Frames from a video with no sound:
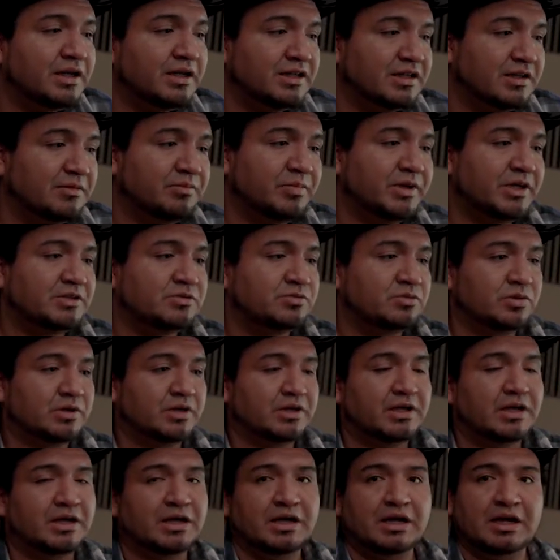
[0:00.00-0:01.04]
The best
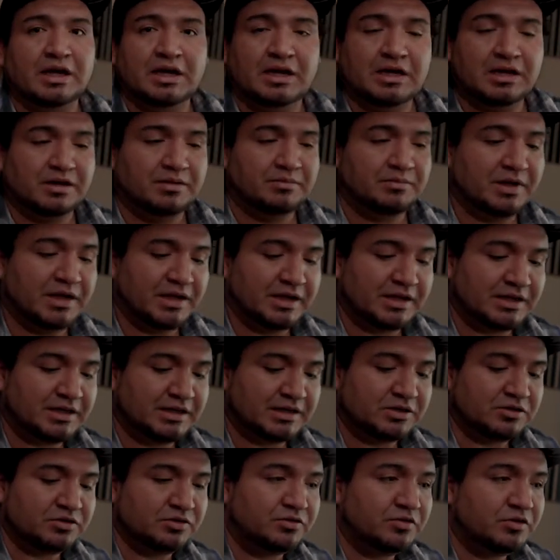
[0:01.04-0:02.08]
way I can
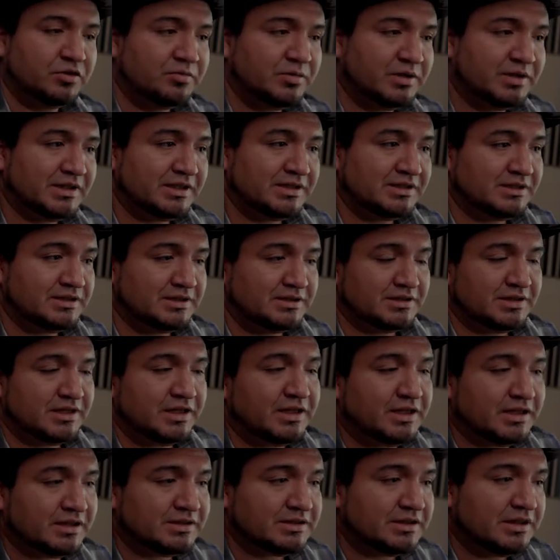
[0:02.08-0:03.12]
confirm that this is it
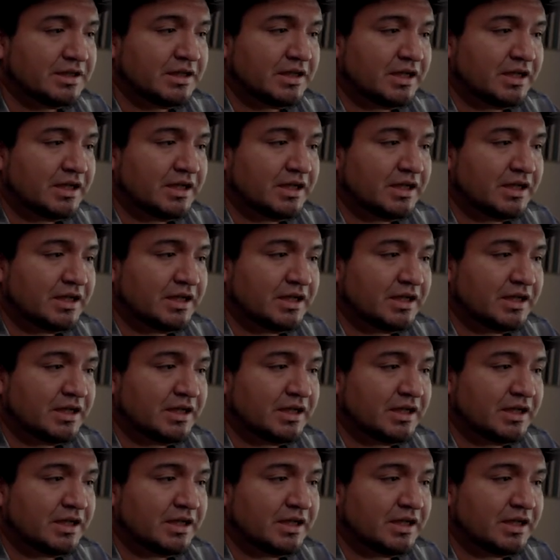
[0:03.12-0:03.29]
is